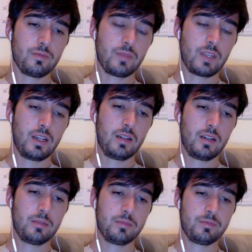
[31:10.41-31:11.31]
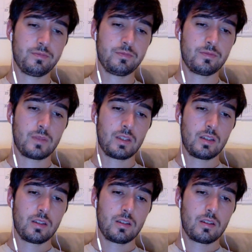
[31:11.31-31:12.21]

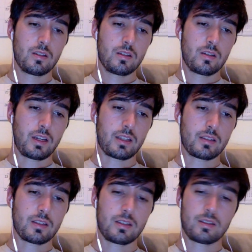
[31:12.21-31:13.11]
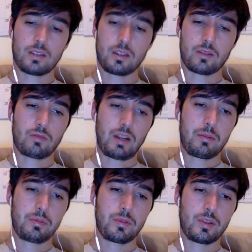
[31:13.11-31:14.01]
I guess let's like
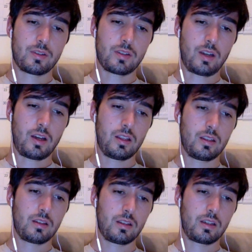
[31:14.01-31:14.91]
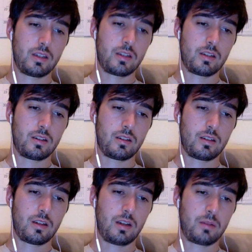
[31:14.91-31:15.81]
wrap this all in an
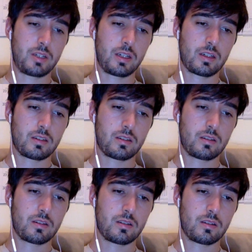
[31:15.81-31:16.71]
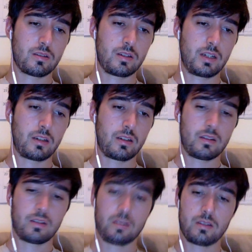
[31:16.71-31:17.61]
object, right?
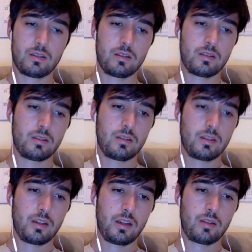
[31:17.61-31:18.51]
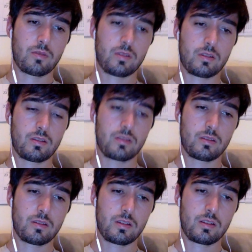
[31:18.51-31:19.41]
And we'll
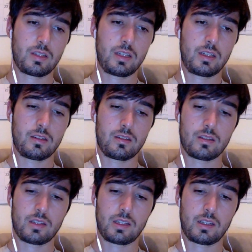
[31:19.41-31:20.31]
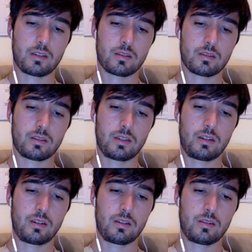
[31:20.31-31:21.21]
assign it to like, I don't
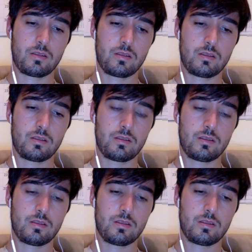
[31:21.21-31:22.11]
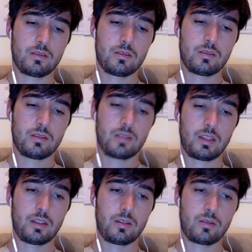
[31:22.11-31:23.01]
know,
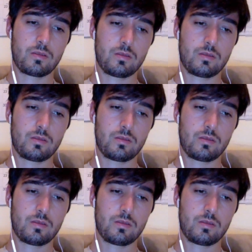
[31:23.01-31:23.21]
hello.